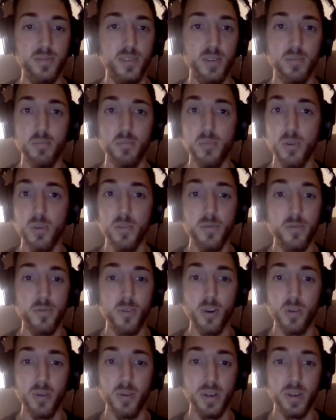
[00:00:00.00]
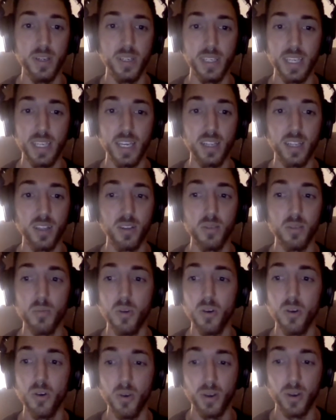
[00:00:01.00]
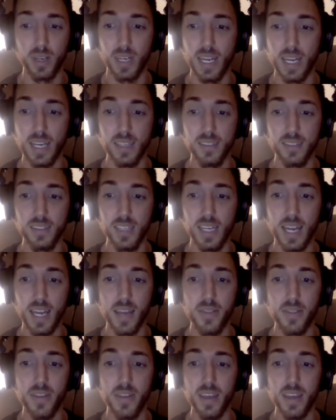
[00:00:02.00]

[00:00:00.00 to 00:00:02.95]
move forward and get a little more organized. And I think